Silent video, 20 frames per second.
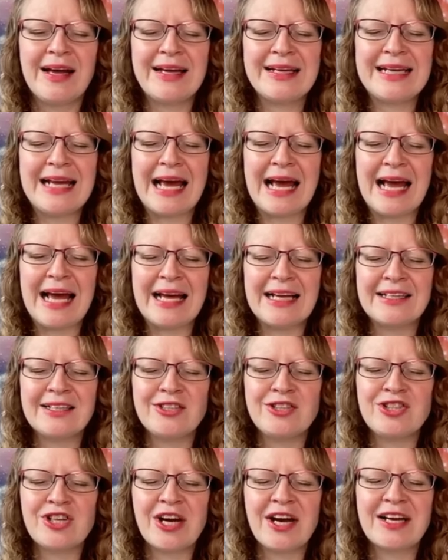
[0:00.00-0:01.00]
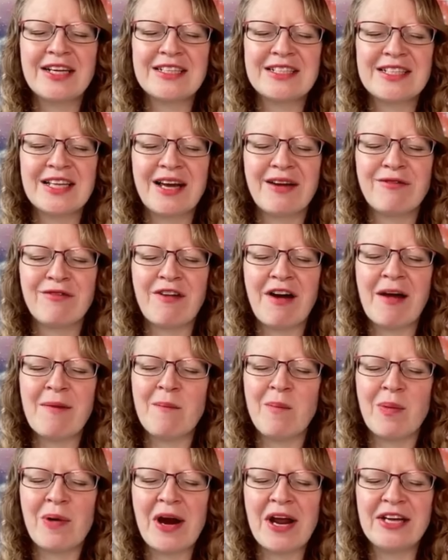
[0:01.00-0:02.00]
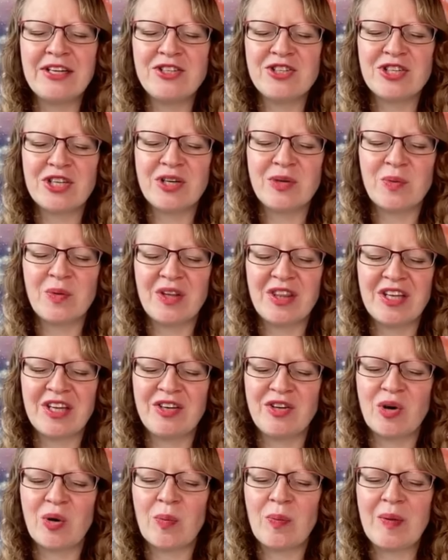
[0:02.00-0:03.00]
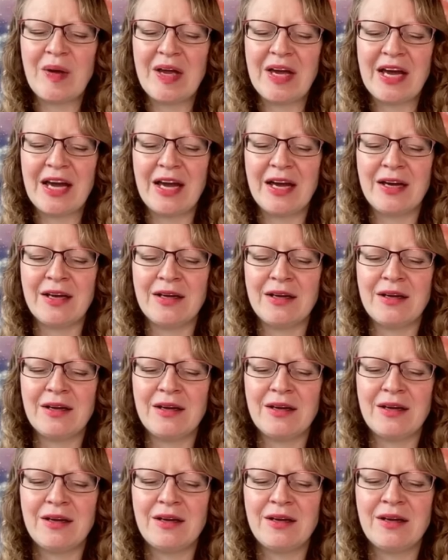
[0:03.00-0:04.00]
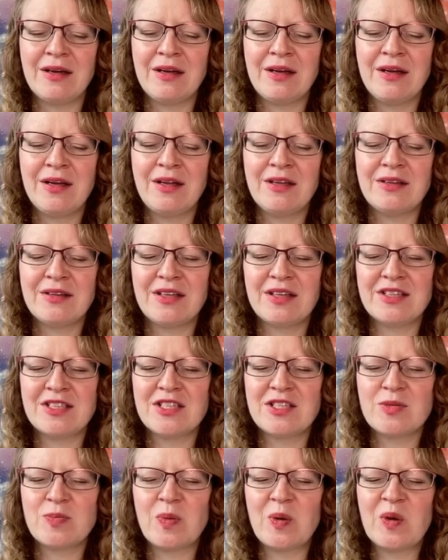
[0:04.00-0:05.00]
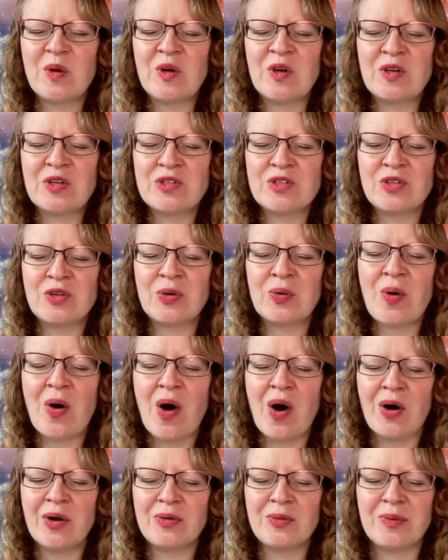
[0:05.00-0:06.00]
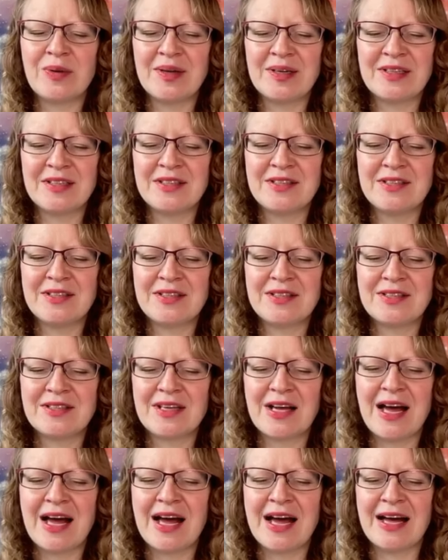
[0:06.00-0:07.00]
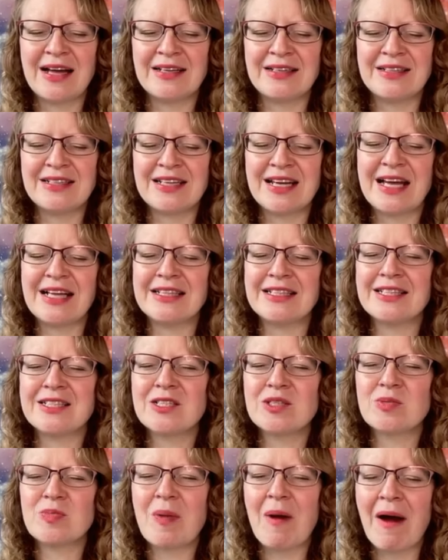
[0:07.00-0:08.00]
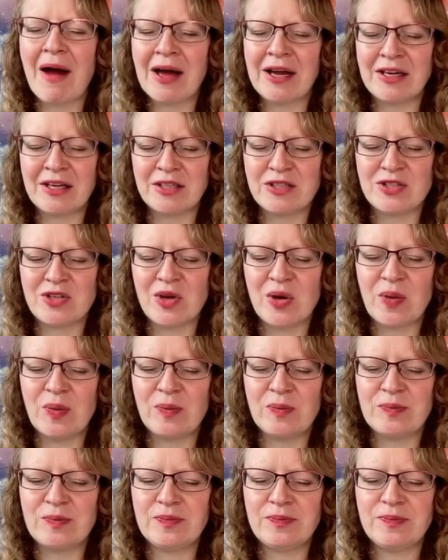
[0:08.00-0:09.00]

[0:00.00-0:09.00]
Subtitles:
an energizing vibration within your being that spurs you onwards and inspires you.